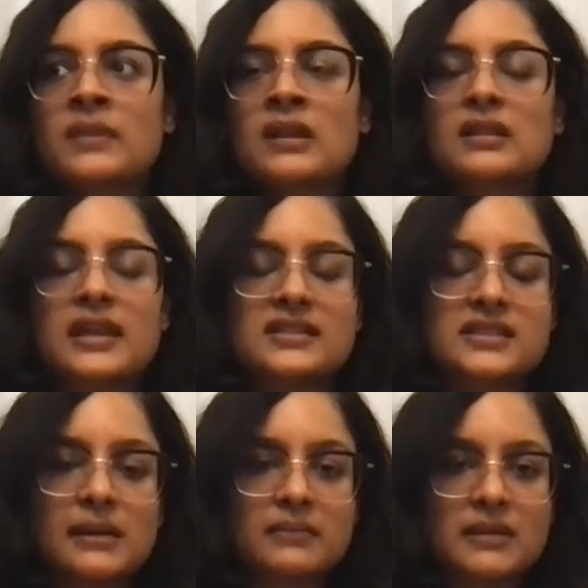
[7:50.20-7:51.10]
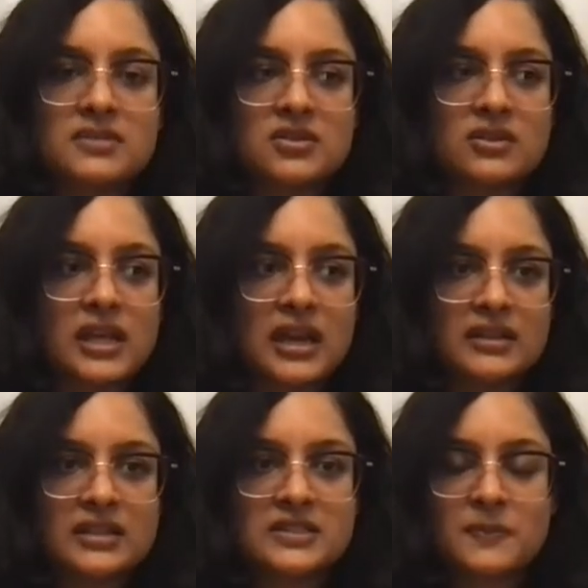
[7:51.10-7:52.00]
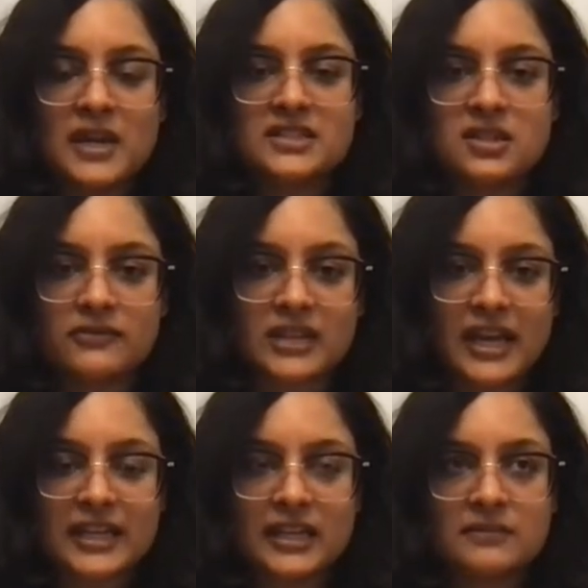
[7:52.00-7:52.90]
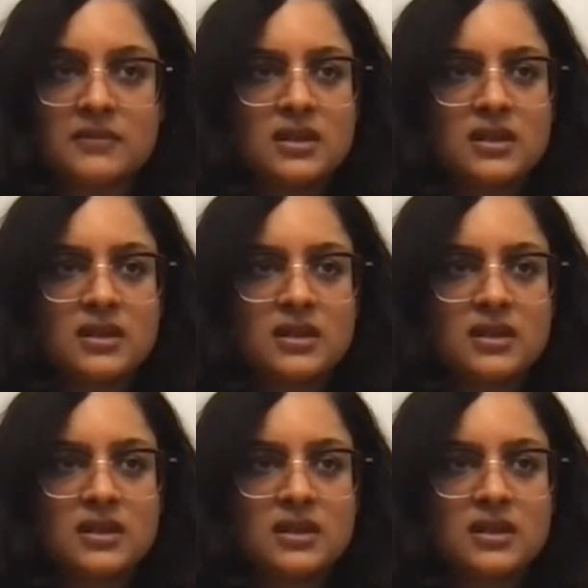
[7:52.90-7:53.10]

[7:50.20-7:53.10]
Then sometimes there are these spreads of time.